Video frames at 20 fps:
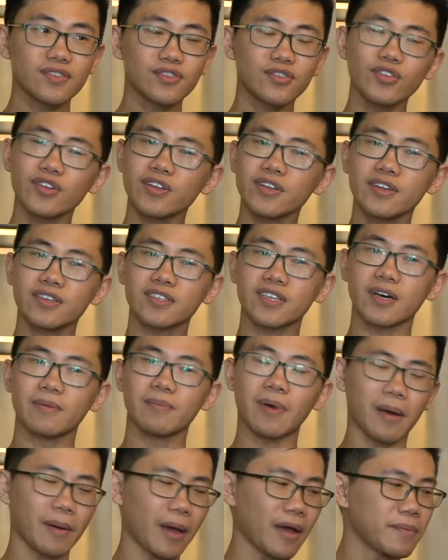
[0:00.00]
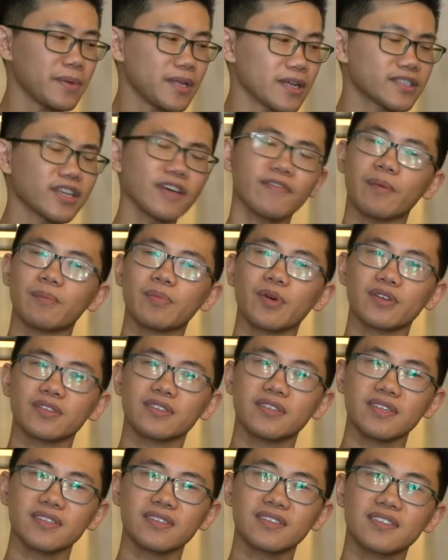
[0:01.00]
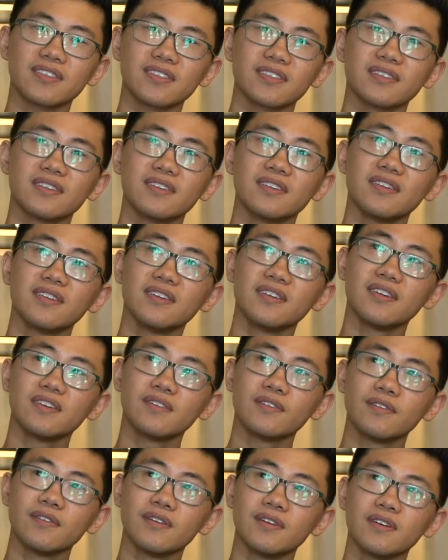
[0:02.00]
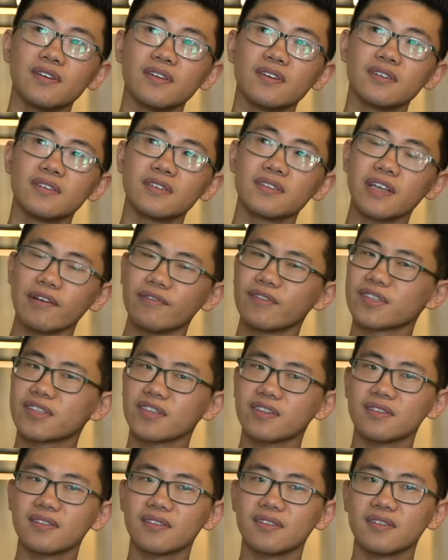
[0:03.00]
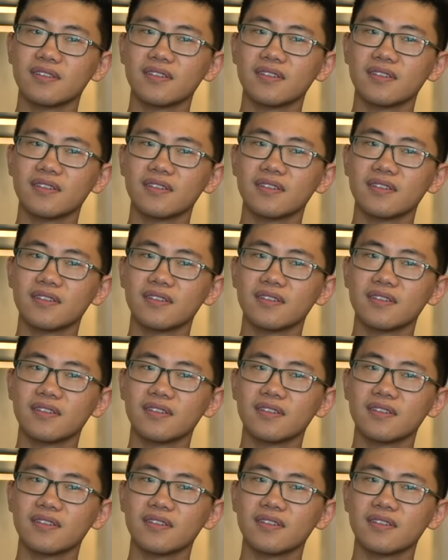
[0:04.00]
3 years, but I've been self-employed since 17.